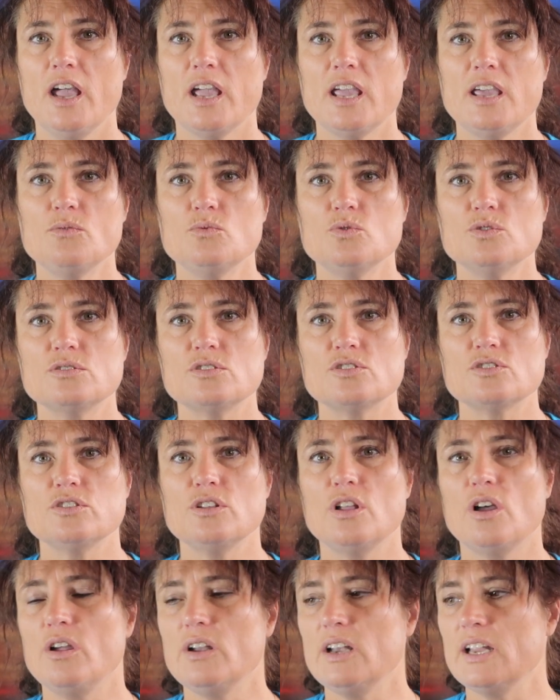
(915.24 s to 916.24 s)
it will
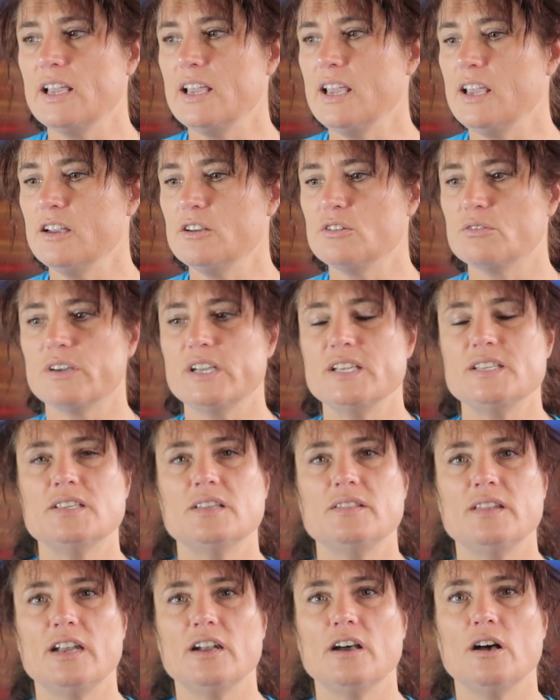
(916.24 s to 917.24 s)
slowly increase,
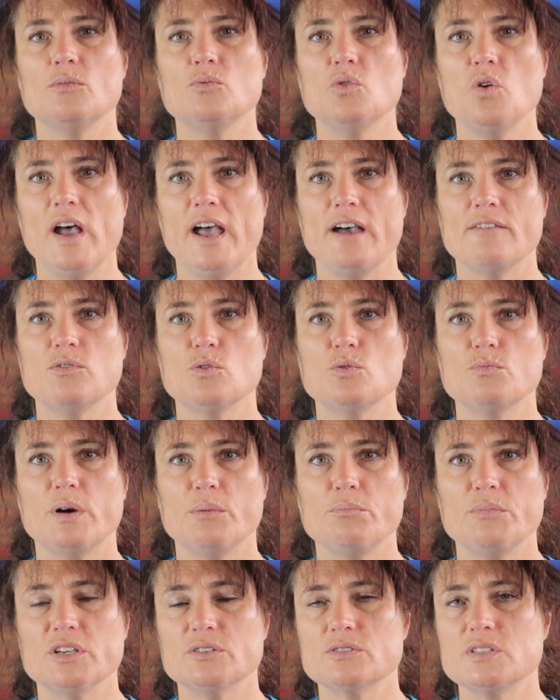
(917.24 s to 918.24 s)
and then I will have all
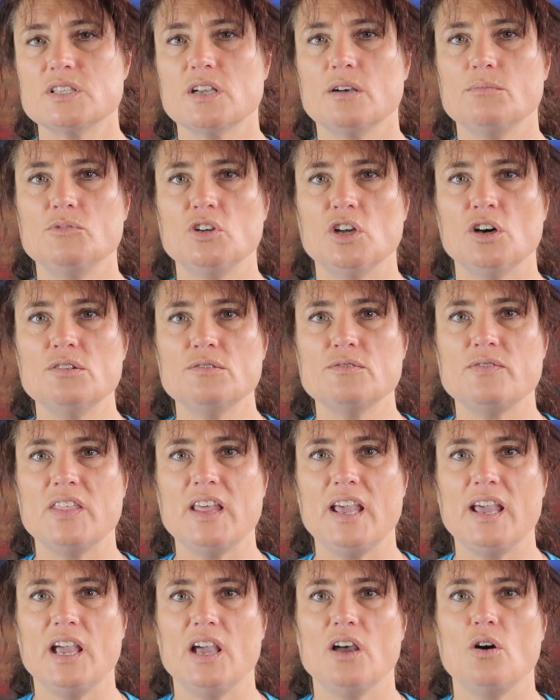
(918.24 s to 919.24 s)
my meals. So I'm not
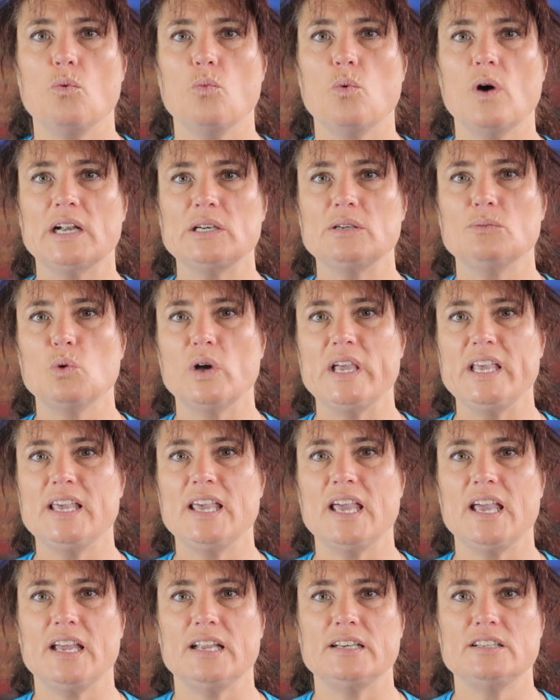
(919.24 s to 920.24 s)
there one
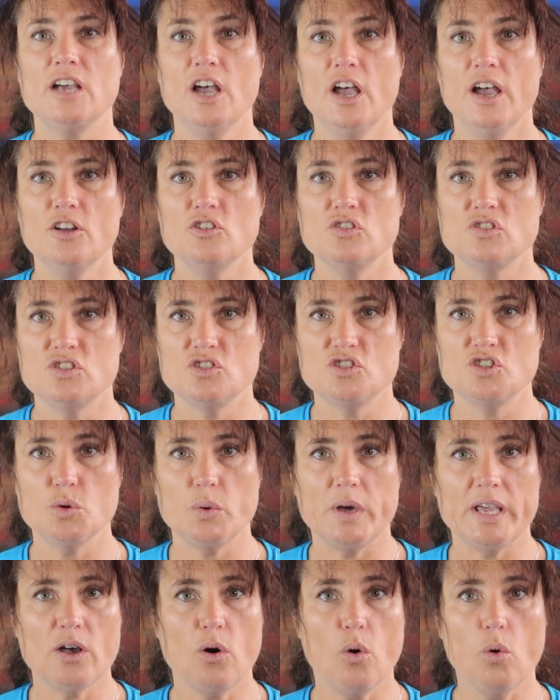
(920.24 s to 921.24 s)
weekend
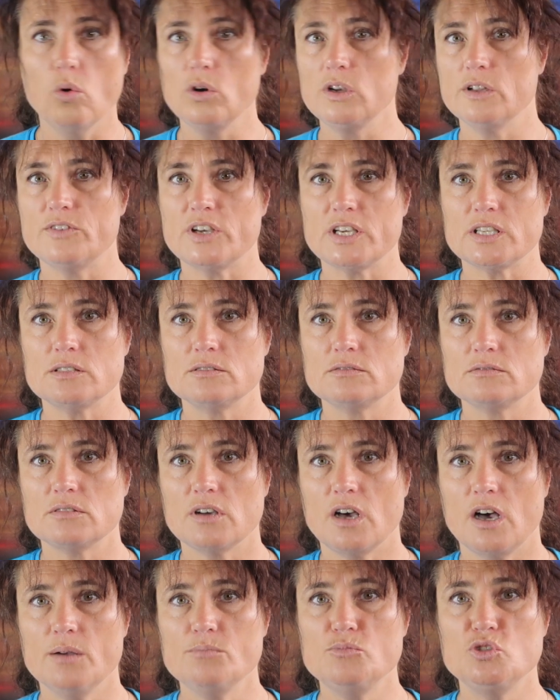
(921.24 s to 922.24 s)
doing all of it.
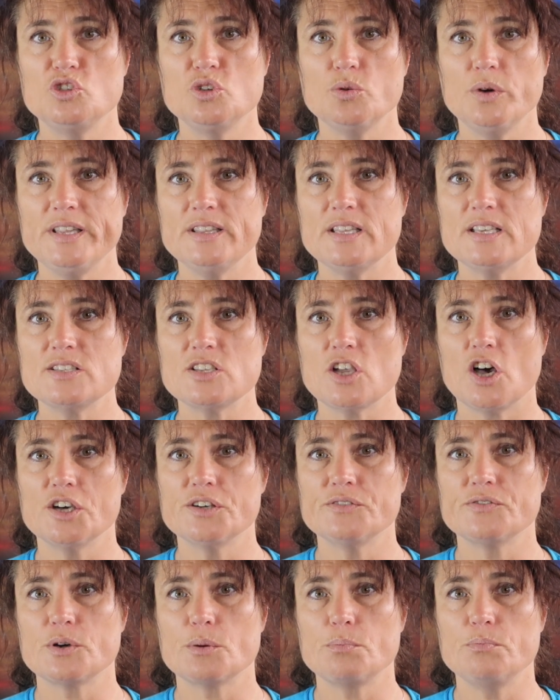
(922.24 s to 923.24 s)
I'm doing this
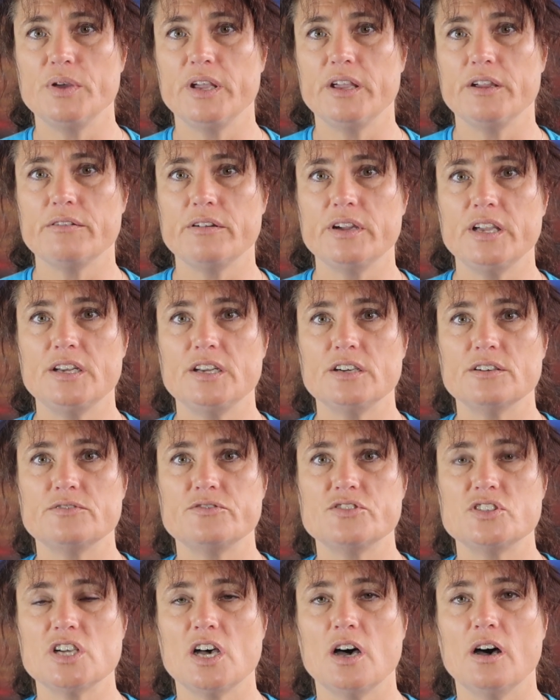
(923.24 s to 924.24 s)
over a period of
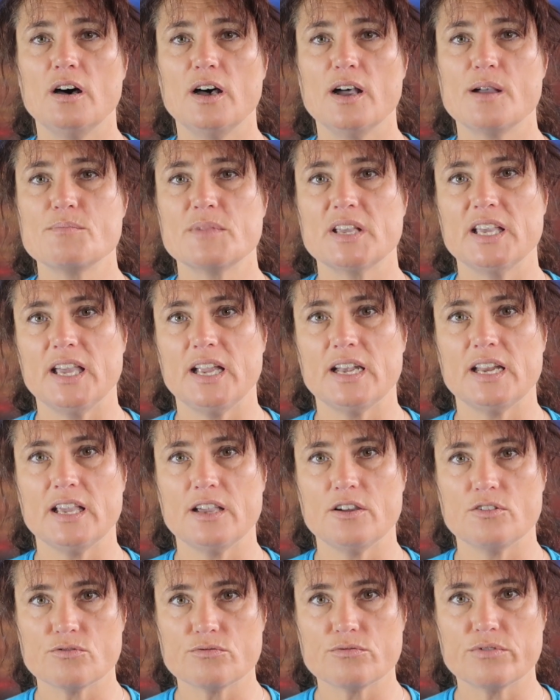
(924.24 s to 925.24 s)
time,
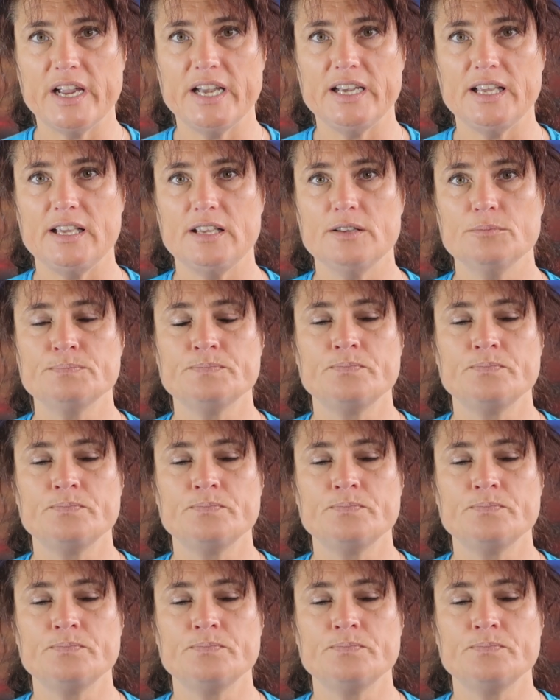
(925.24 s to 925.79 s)
getting it ready.